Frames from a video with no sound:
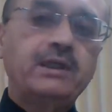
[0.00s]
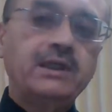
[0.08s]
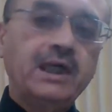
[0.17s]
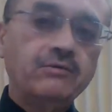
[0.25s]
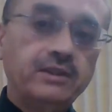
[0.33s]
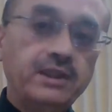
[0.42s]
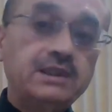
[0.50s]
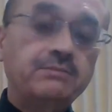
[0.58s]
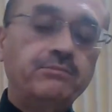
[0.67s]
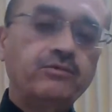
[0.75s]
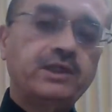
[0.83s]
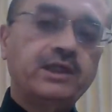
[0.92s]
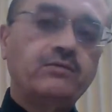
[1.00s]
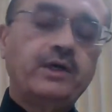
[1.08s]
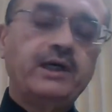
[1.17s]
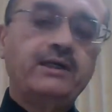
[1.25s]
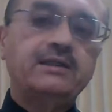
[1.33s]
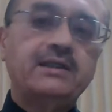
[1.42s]
But now this mutant
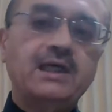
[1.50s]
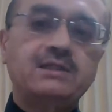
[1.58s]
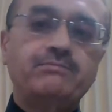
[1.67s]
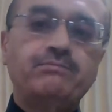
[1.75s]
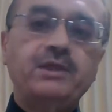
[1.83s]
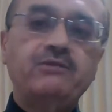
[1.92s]
virus has